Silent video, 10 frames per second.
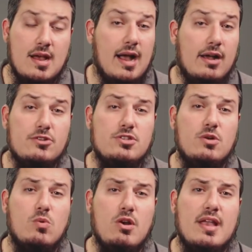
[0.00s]
I also
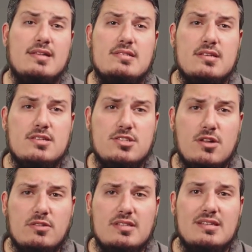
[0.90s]
work as a
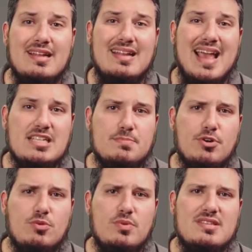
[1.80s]
consultant and
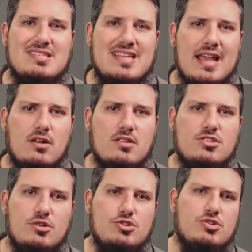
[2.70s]
expert with the state on
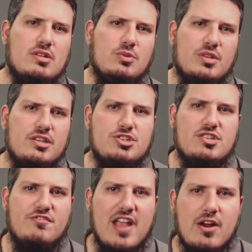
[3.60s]
social and religious
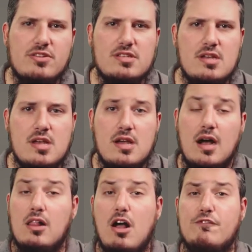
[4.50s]
affairs.
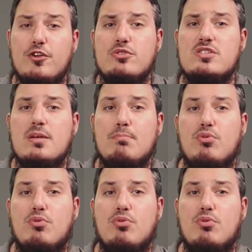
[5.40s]
I'll offer you some